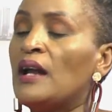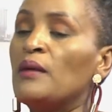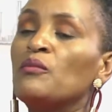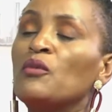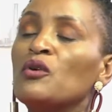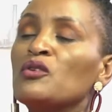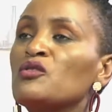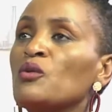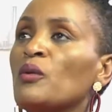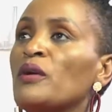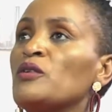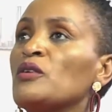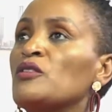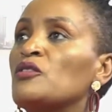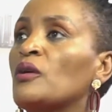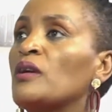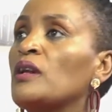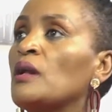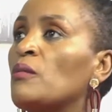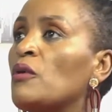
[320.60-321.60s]
And more so when you're
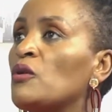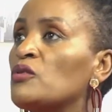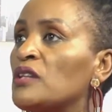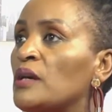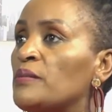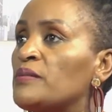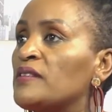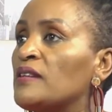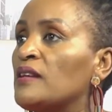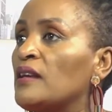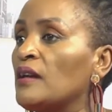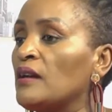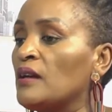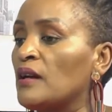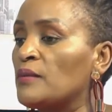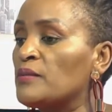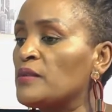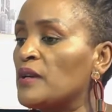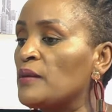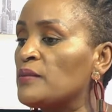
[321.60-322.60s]
talking about
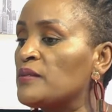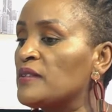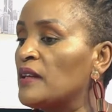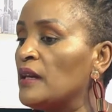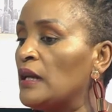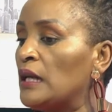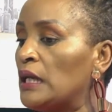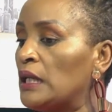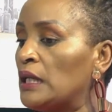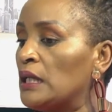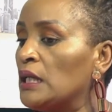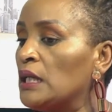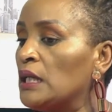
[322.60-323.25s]
upskilling.